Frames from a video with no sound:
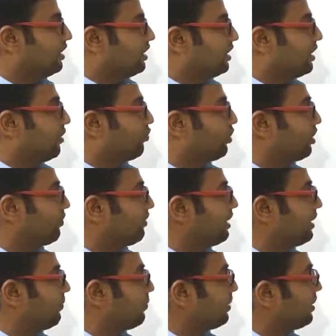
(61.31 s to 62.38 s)
Now what will
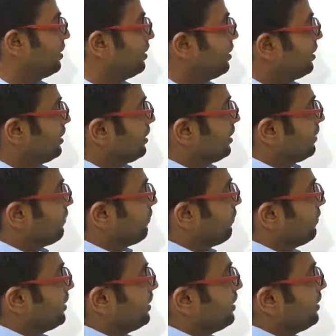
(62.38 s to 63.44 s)
happen if
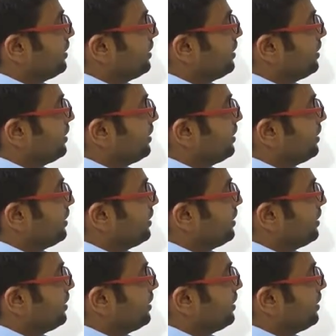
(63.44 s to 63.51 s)
we